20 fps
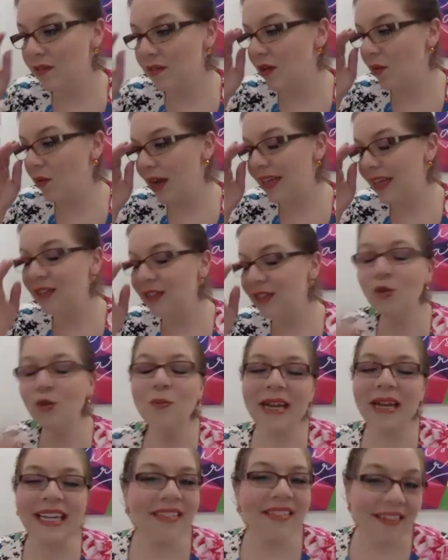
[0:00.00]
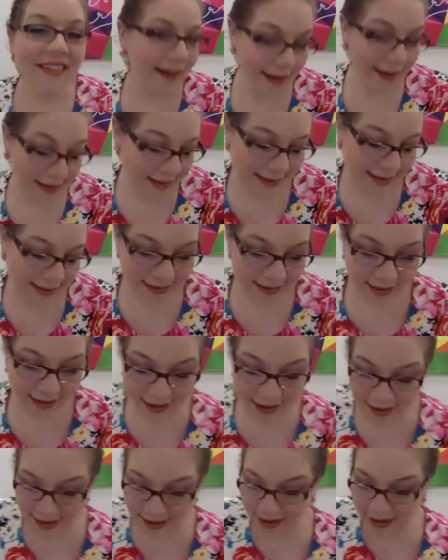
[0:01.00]
I do many things.
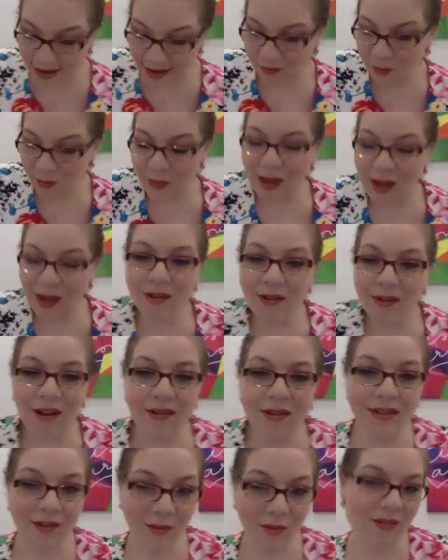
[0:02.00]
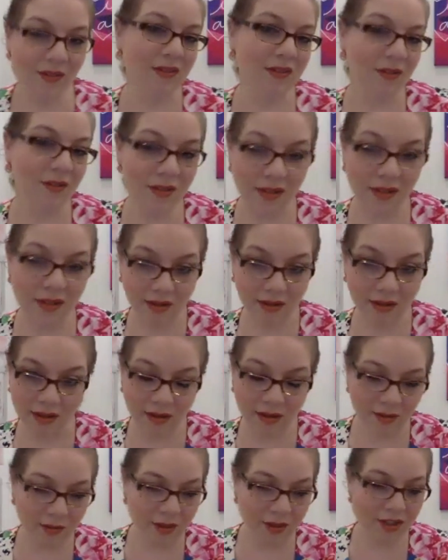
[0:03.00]
I have a background in musical theater,
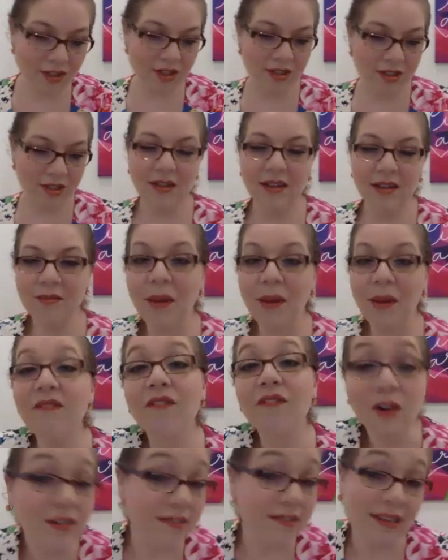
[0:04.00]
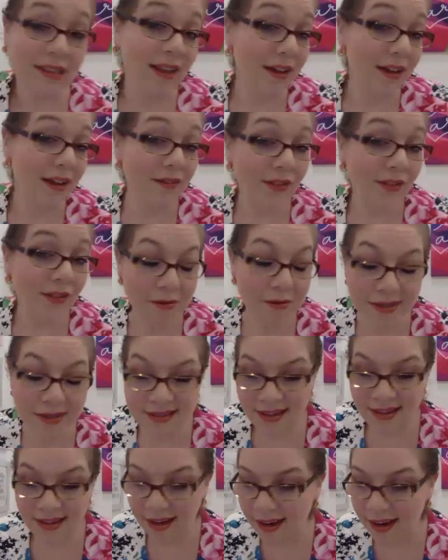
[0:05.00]
which is my first love, I would
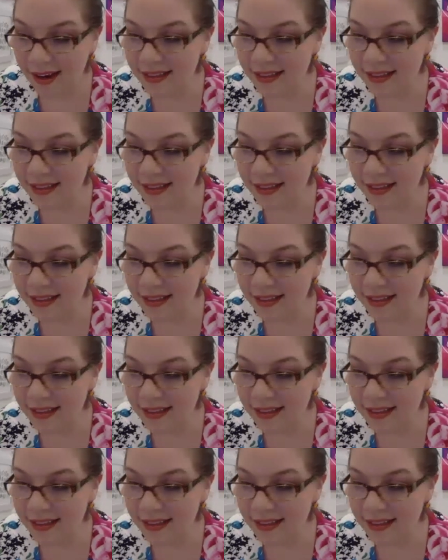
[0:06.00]
say.